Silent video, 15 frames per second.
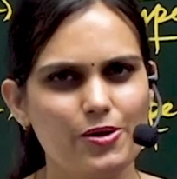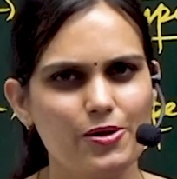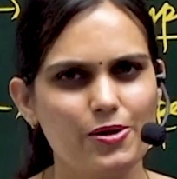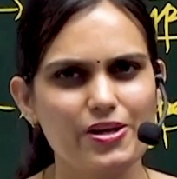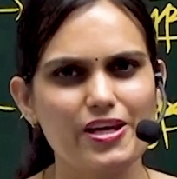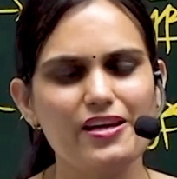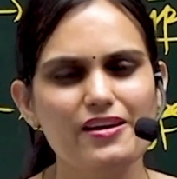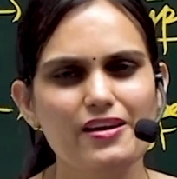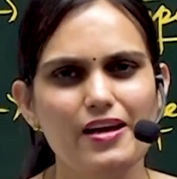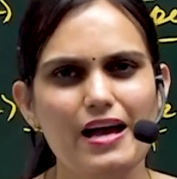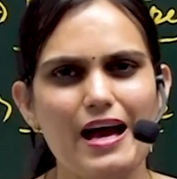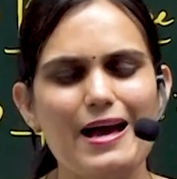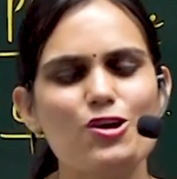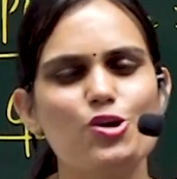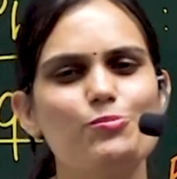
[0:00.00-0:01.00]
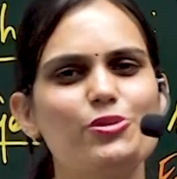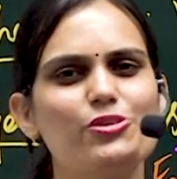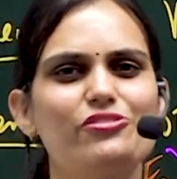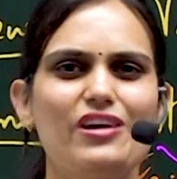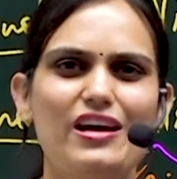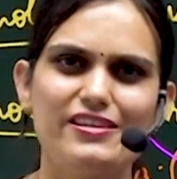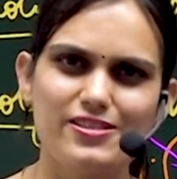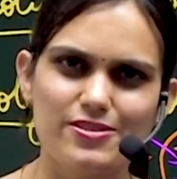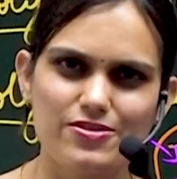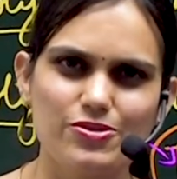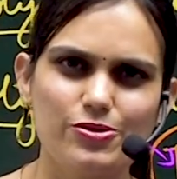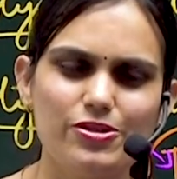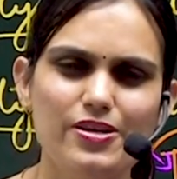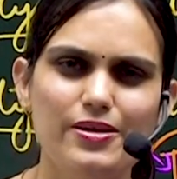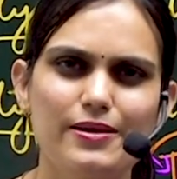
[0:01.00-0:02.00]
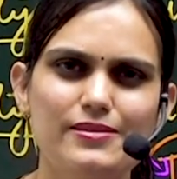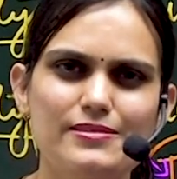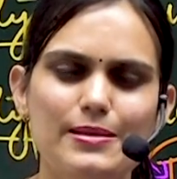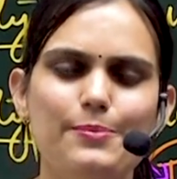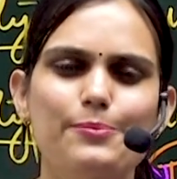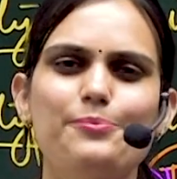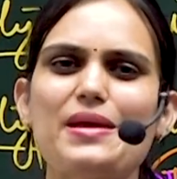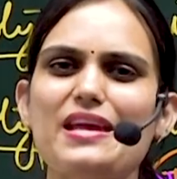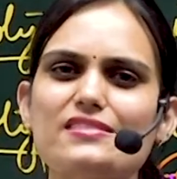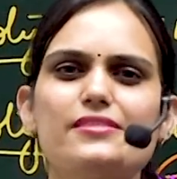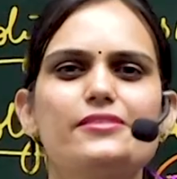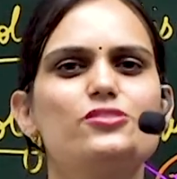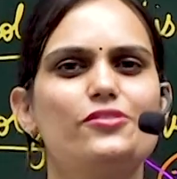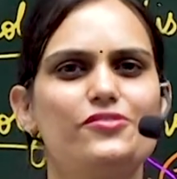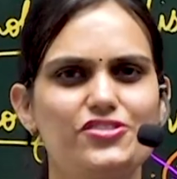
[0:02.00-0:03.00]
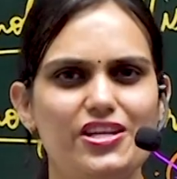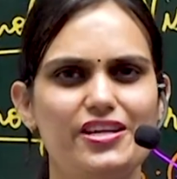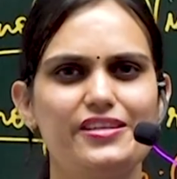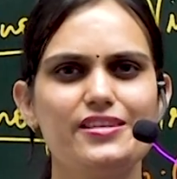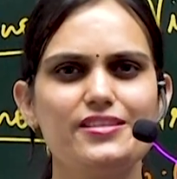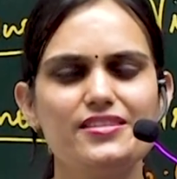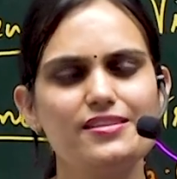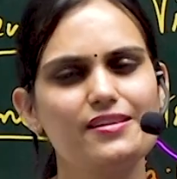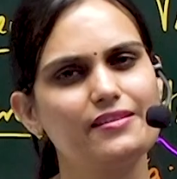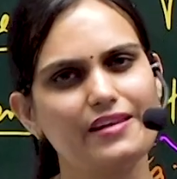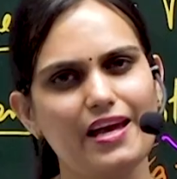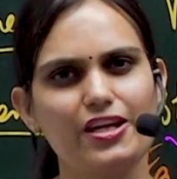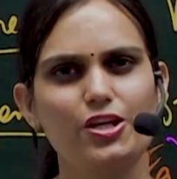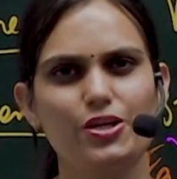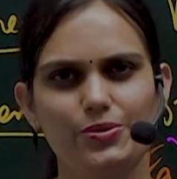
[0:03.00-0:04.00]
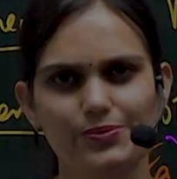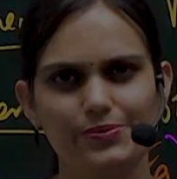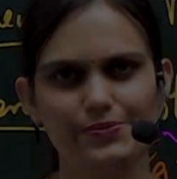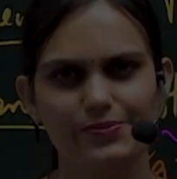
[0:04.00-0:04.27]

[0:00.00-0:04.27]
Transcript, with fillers: Okay, I hope you have understood some basics of genetics. Thank you.